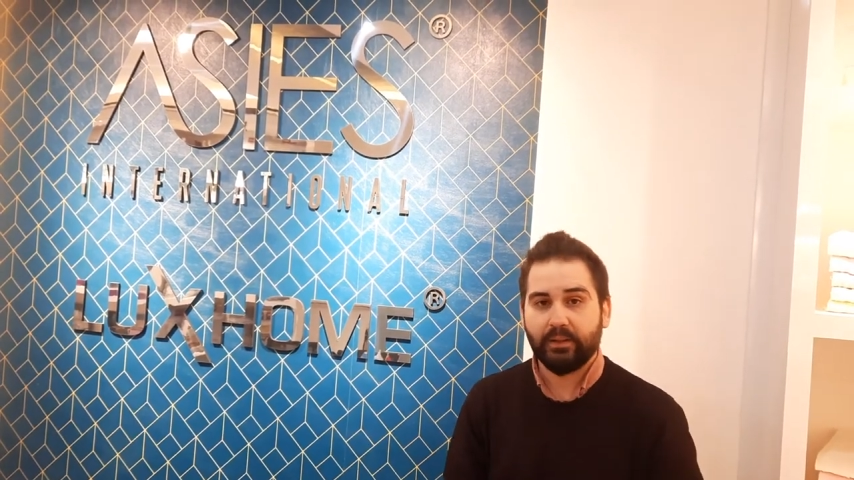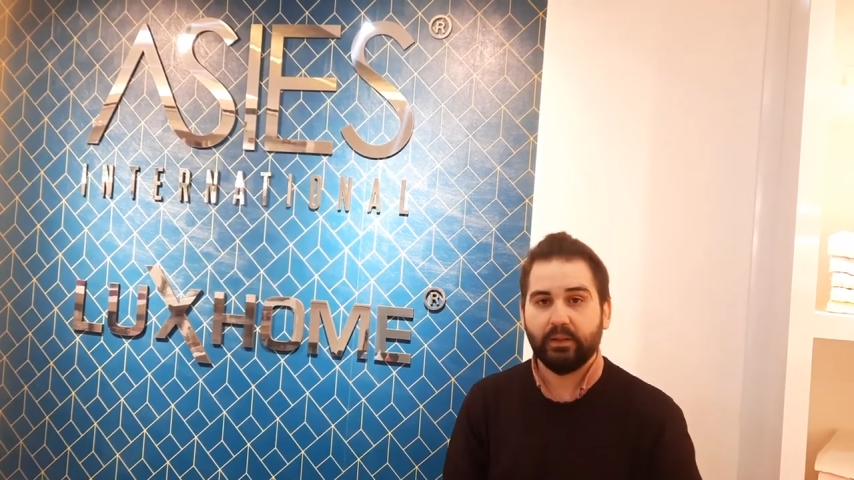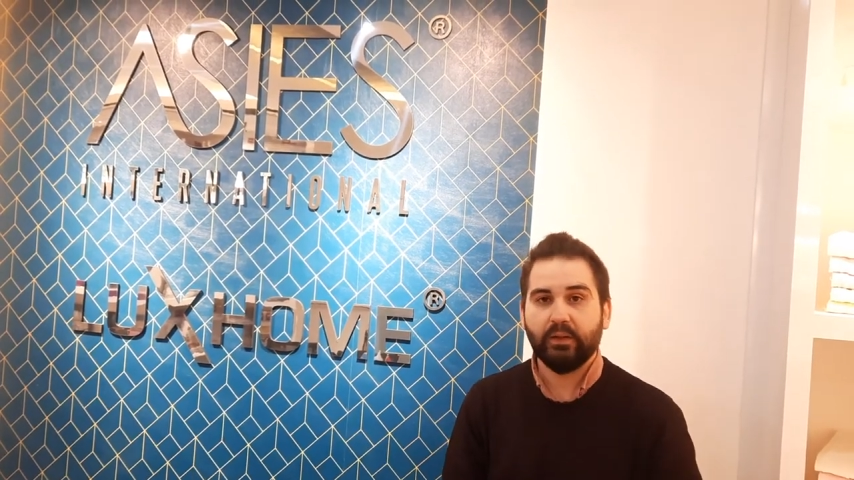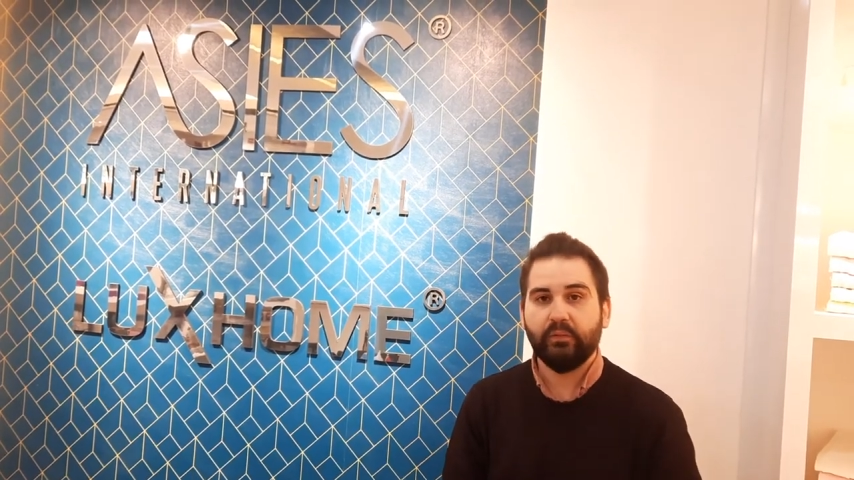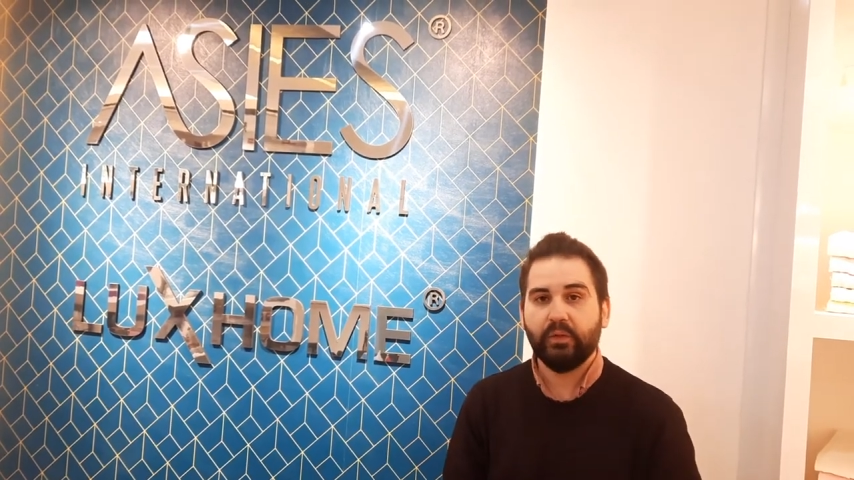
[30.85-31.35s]

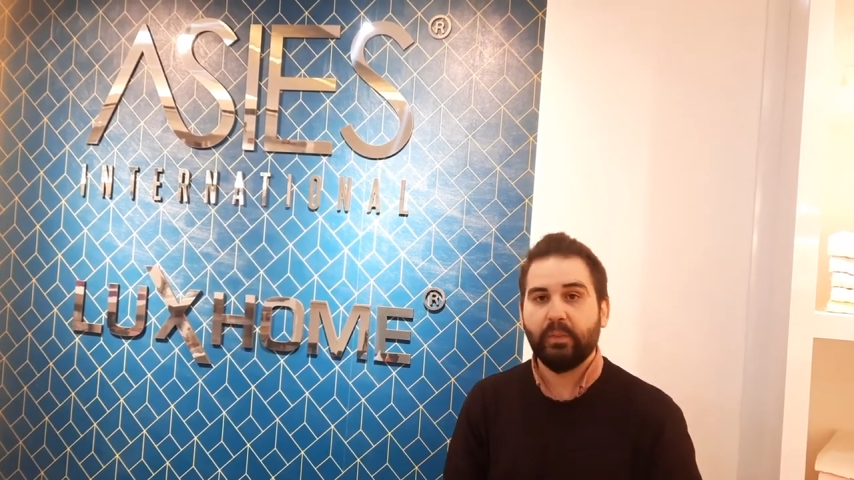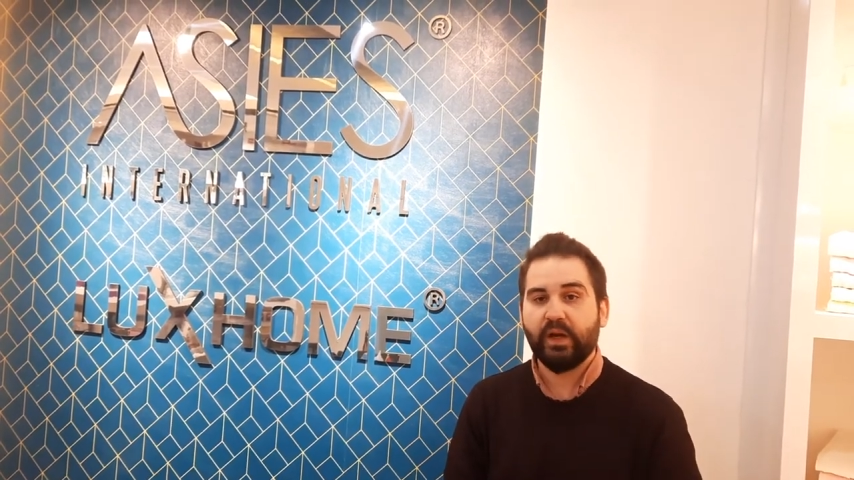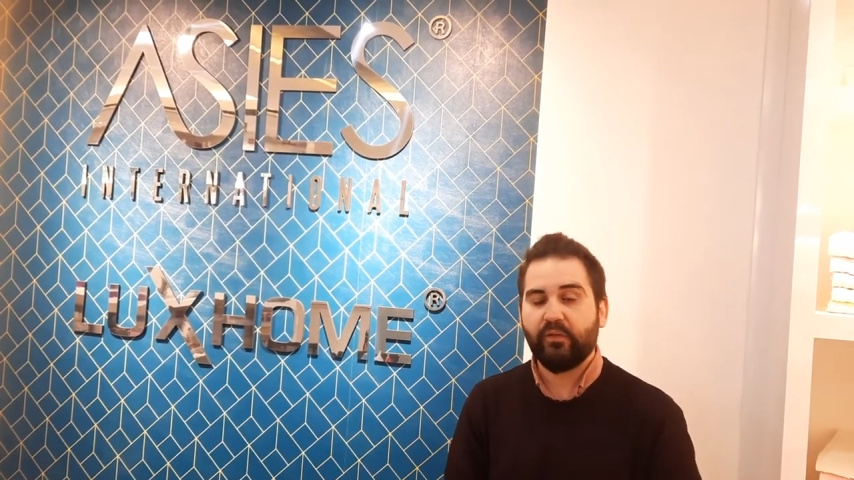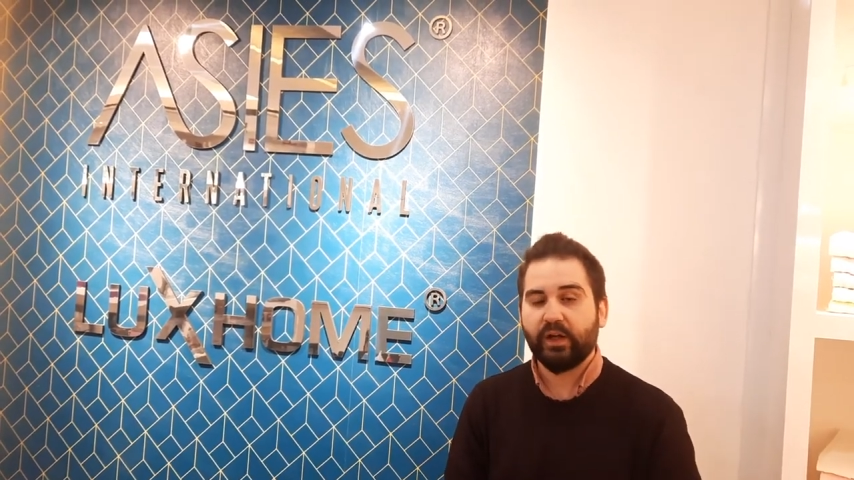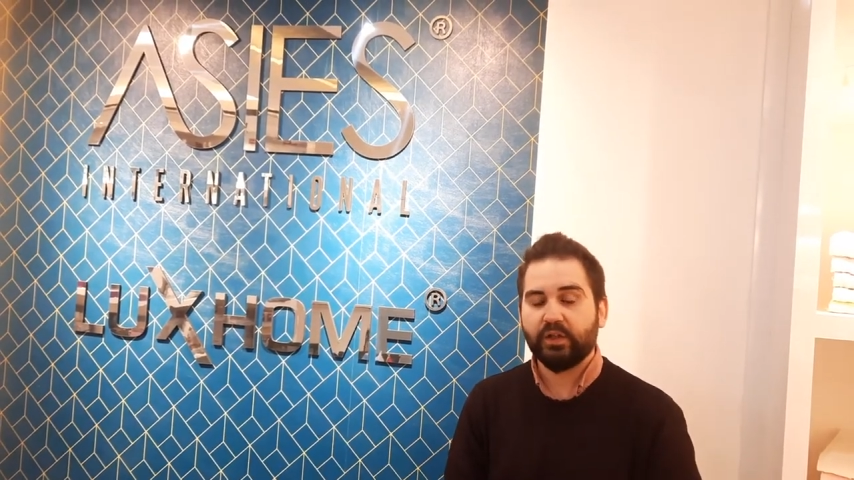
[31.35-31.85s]
uh, we
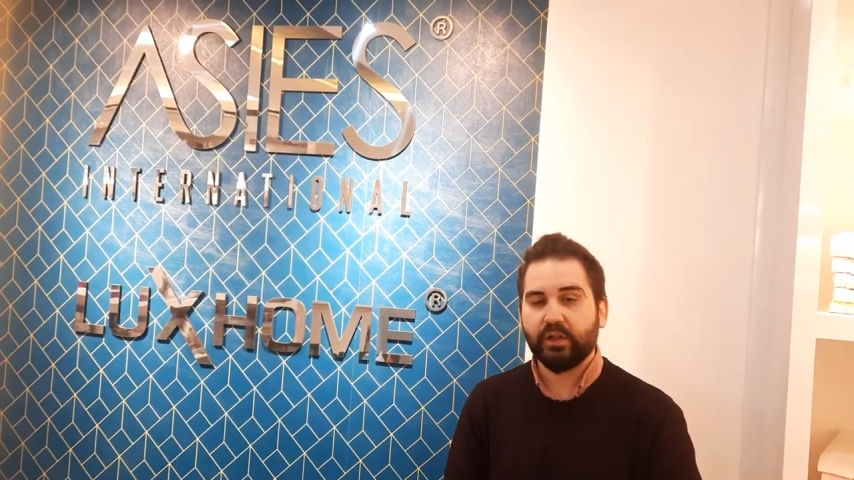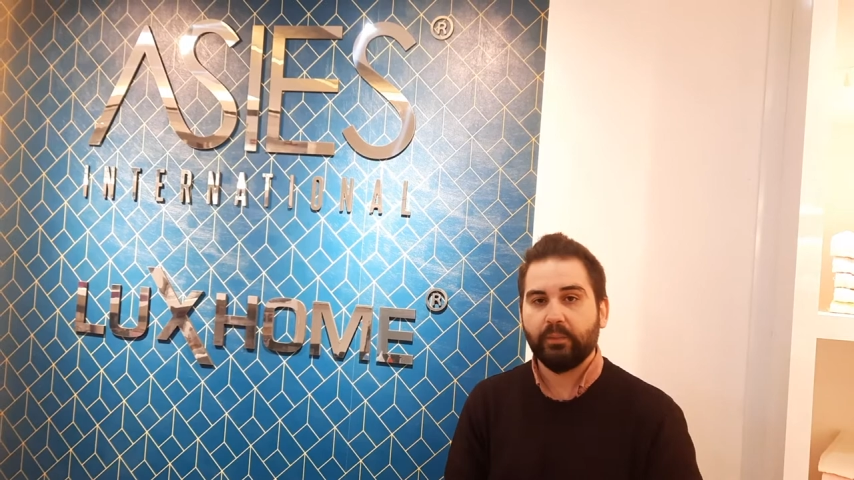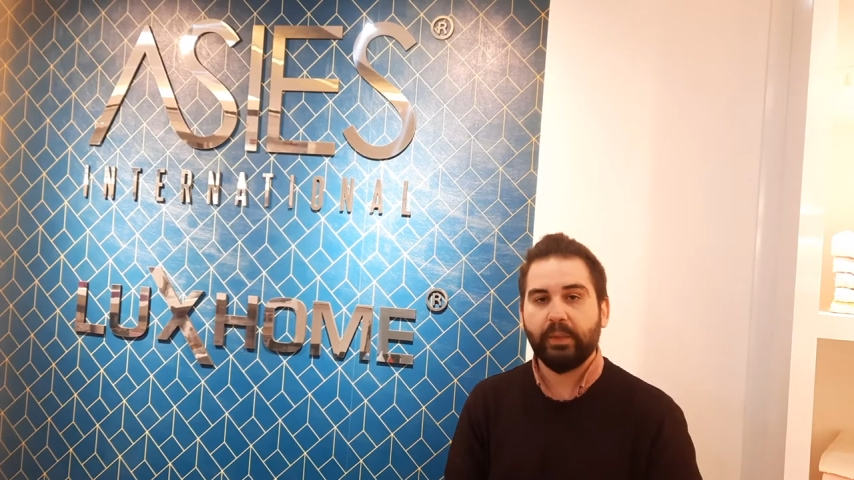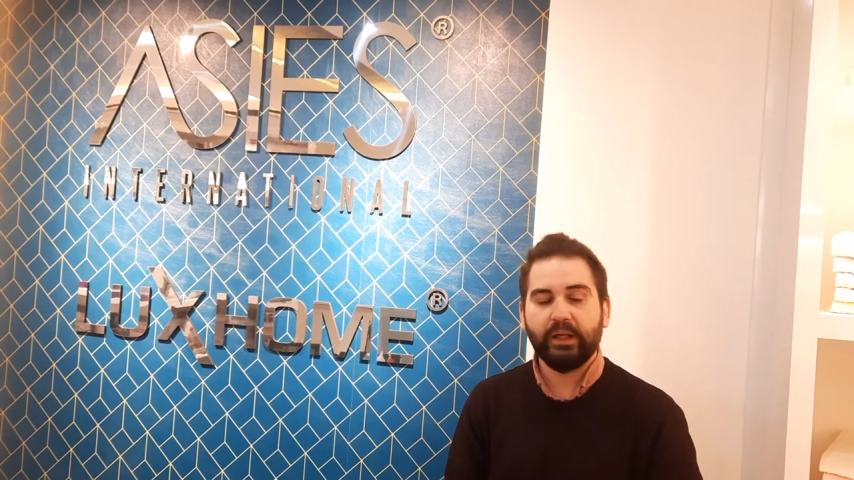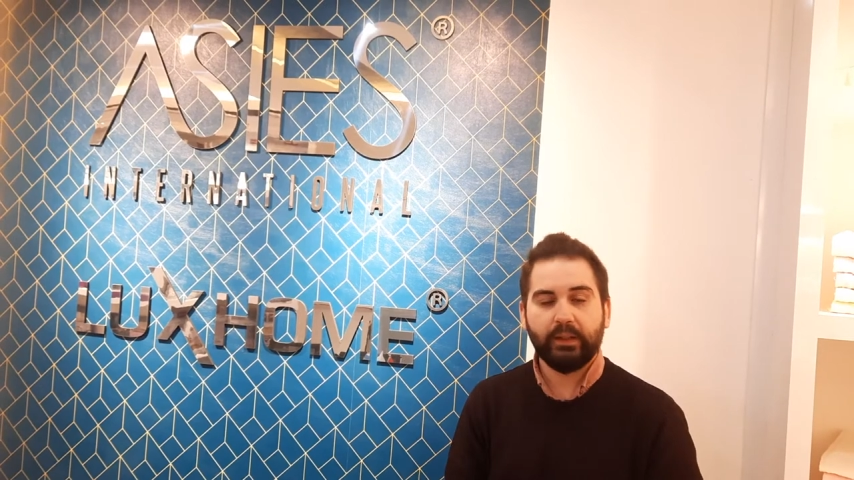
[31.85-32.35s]
manufacture
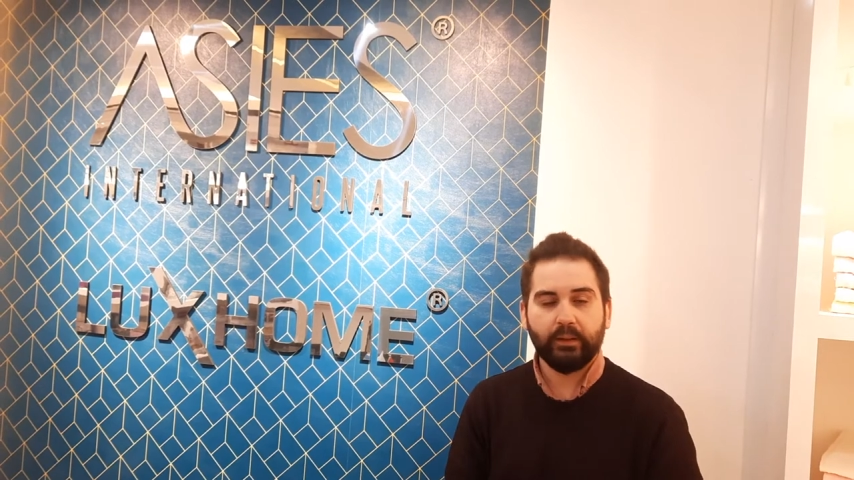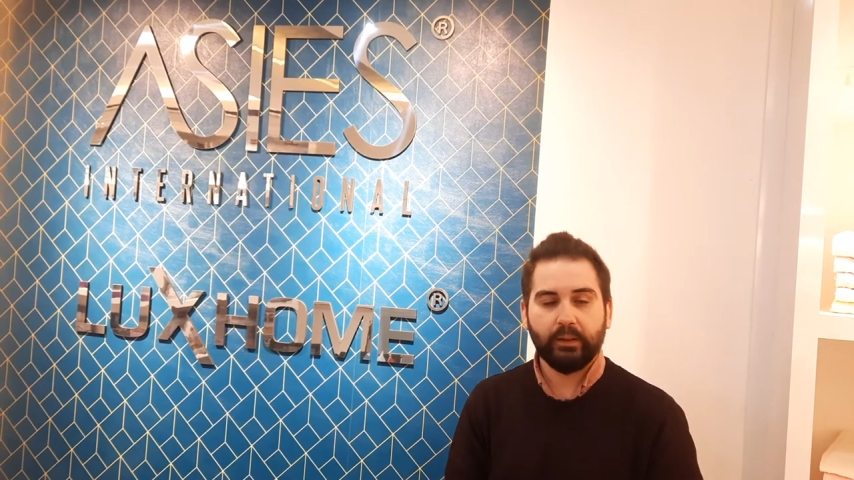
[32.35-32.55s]
main,